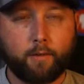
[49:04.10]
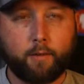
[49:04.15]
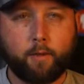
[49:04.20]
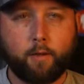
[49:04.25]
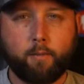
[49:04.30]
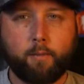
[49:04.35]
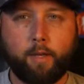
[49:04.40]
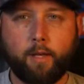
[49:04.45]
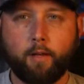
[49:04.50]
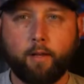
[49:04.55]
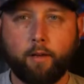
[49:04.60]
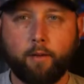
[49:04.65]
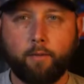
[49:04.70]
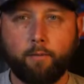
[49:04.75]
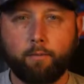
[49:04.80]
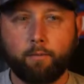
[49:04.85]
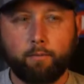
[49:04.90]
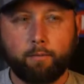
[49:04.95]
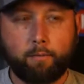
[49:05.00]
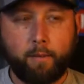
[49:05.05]
going to be a good
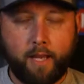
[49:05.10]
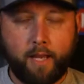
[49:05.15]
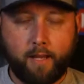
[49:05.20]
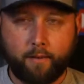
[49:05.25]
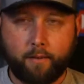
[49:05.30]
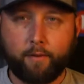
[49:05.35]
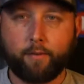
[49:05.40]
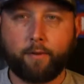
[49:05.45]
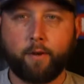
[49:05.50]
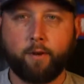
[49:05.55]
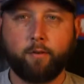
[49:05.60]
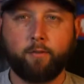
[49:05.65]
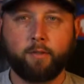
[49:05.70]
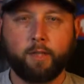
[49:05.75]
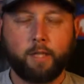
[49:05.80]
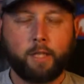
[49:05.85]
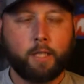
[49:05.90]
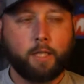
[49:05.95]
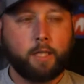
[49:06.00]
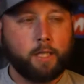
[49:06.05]
bait to throw.
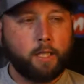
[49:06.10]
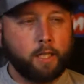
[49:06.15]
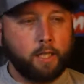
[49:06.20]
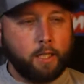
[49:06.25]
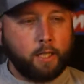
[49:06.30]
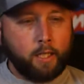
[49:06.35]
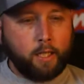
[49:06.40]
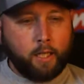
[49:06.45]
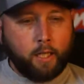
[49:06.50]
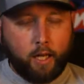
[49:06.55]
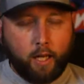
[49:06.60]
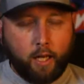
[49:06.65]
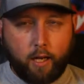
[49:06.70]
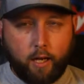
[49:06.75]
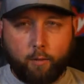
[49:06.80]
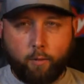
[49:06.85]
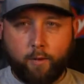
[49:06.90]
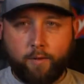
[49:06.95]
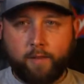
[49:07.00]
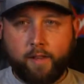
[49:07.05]

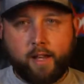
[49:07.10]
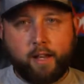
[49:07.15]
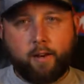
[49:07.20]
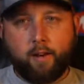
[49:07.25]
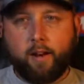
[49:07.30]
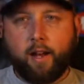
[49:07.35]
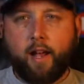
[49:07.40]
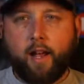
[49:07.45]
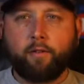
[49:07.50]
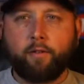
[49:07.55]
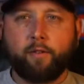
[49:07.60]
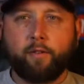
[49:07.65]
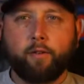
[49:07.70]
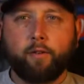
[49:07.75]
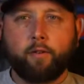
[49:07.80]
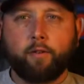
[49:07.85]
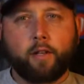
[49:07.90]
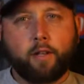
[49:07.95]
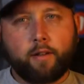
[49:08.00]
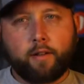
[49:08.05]
One thing you're going to have
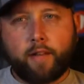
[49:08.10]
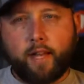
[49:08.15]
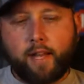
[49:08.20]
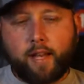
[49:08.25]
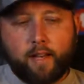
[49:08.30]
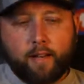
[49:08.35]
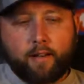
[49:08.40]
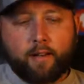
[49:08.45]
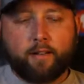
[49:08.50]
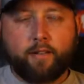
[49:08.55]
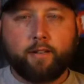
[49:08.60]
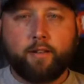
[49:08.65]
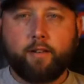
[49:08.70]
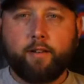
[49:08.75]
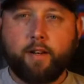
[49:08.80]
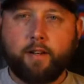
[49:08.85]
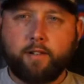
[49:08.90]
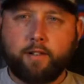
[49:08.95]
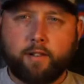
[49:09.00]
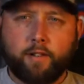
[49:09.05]
to take into
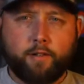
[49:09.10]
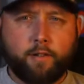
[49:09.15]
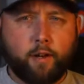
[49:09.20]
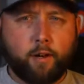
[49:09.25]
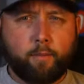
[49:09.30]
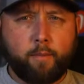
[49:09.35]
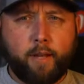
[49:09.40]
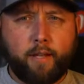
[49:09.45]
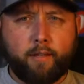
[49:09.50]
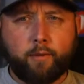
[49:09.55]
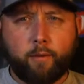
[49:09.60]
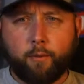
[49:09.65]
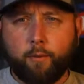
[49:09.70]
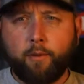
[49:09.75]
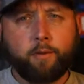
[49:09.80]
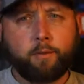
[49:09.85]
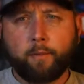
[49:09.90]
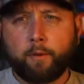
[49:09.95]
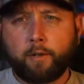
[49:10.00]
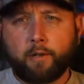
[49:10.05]
consideration that jerkbaits are
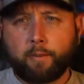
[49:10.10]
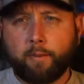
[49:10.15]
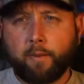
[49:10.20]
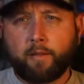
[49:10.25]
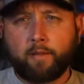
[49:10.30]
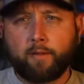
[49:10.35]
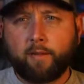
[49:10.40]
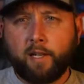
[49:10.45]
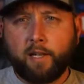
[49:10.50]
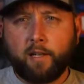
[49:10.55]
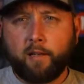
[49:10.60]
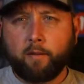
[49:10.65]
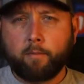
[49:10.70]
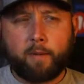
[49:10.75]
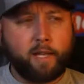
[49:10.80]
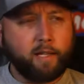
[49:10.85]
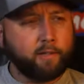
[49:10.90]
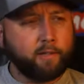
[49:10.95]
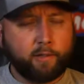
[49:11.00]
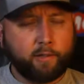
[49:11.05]
always more expensive than any other
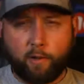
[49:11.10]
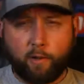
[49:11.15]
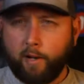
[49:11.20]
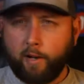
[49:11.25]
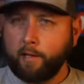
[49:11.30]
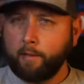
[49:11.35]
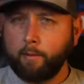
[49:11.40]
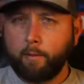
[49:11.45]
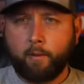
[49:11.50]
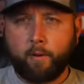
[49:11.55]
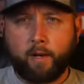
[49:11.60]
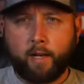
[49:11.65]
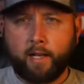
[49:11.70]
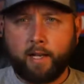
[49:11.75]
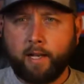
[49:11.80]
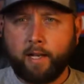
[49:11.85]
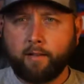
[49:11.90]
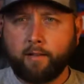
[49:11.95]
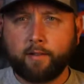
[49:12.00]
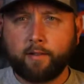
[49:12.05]
baits. Don't ask me why. I
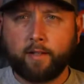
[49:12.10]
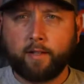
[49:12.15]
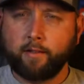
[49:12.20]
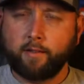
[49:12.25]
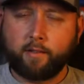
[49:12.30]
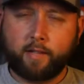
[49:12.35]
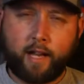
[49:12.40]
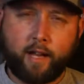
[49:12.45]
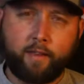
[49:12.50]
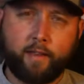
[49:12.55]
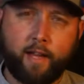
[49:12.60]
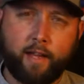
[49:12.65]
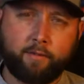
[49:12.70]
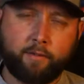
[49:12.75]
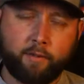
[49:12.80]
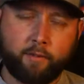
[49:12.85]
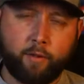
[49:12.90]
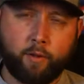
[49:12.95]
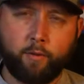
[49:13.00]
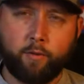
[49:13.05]
guess because it's how they have
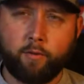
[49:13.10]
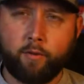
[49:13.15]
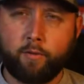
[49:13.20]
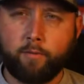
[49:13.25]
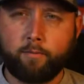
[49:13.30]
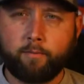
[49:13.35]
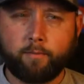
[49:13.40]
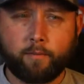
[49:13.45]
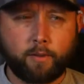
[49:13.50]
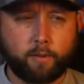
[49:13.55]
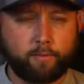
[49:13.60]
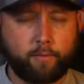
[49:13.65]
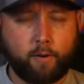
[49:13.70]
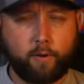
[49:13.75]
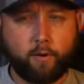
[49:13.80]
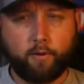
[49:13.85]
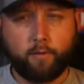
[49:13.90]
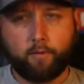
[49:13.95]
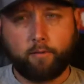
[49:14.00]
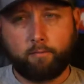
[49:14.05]
to tune them as
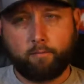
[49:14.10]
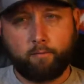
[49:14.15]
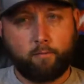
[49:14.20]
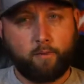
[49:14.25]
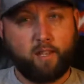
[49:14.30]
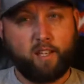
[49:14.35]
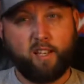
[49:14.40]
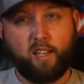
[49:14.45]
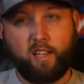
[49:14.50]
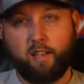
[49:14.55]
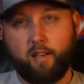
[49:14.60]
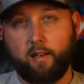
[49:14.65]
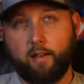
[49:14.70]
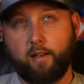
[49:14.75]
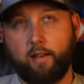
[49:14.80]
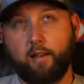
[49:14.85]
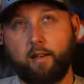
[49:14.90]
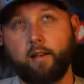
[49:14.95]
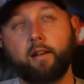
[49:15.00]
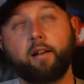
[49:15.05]
far as
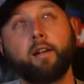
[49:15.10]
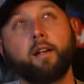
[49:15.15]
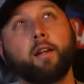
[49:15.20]
the